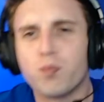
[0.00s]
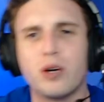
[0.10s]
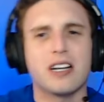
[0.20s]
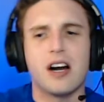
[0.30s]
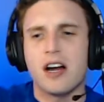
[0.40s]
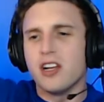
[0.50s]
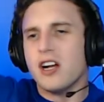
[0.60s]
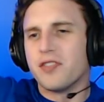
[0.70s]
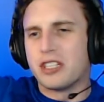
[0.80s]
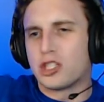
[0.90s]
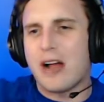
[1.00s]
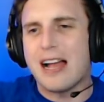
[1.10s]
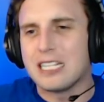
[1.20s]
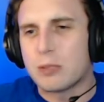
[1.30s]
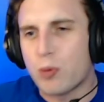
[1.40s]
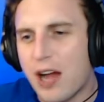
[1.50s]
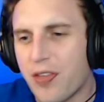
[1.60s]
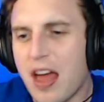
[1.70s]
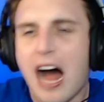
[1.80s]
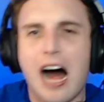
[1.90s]
Bring on the Dragon's
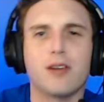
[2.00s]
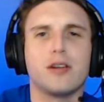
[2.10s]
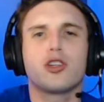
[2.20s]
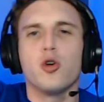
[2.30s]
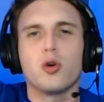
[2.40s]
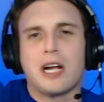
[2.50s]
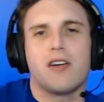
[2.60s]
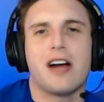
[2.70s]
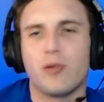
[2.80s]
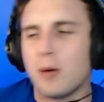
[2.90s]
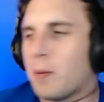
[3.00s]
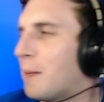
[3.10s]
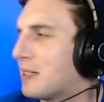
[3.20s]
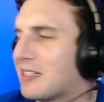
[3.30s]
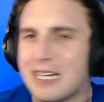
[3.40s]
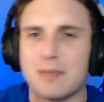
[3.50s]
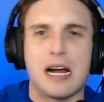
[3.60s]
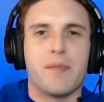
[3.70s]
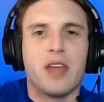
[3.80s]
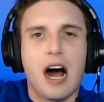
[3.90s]
Breath. I'll do two Carolina Reaper Peppers at the same
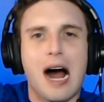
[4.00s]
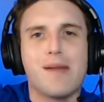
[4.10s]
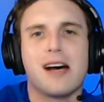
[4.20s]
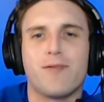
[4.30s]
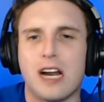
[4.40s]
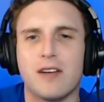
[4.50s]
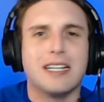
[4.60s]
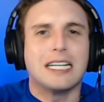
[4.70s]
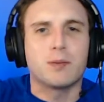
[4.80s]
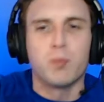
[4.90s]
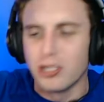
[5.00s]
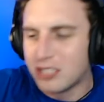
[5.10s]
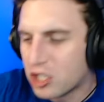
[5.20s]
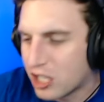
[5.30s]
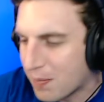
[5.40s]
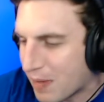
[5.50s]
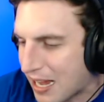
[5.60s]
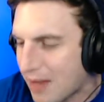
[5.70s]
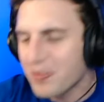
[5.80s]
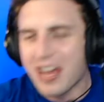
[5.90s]
time. I'm not afraid of it. It's pussy shit,
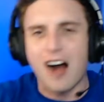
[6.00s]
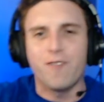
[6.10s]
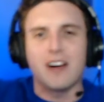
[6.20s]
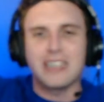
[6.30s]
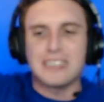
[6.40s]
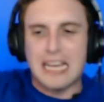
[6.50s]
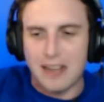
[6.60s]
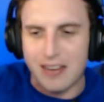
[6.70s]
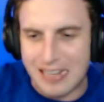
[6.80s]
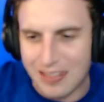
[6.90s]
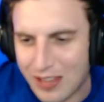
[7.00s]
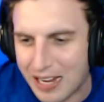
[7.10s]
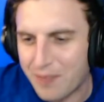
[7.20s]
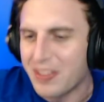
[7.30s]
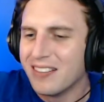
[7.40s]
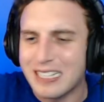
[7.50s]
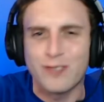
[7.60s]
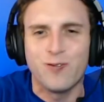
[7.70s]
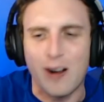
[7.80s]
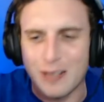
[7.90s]
man. I'll fucking take on anything. Let's
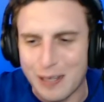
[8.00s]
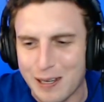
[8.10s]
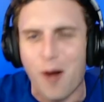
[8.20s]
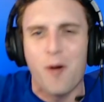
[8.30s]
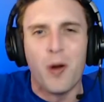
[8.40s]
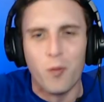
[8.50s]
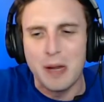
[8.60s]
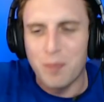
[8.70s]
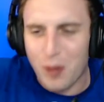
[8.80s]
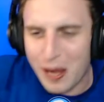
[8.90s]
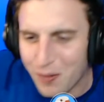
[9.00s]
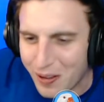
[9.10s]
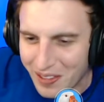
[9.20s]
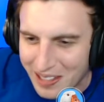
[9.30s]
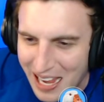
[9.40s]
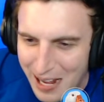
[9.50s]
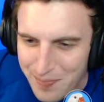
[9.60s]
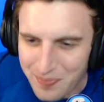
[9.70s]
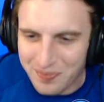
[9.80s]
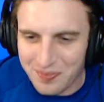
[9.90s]
fucking go. We play to win the
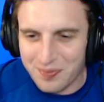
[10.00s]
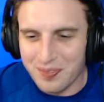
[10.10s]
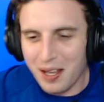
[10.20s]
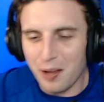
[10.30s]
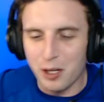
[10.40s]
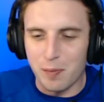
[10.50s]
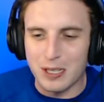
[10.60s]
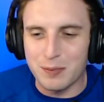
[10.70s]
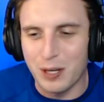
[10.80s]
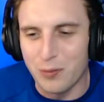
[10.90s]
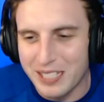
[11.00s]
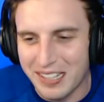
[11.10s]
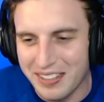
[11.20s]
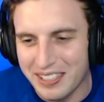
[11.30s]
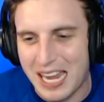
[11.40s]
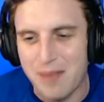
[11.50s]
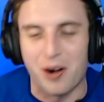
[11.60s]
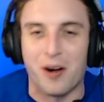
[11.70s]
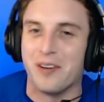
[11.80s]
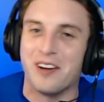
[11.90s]
game. The boss play a weekend league game?
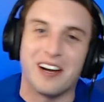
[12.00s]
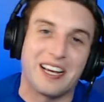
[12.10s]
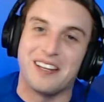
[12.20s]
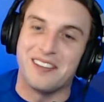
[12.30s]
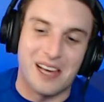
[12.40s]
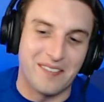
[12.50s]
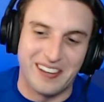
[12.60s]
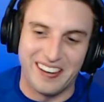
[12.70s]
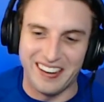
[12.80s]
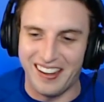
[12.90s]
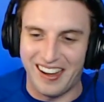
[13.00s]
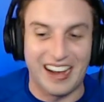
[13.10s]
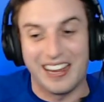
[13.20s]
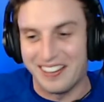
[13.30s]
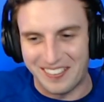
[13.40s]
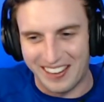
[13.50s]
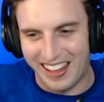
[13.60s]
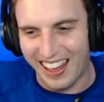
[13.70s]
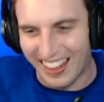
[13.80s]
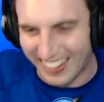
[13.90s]
Oh no, I can't do that, man. I can't do that.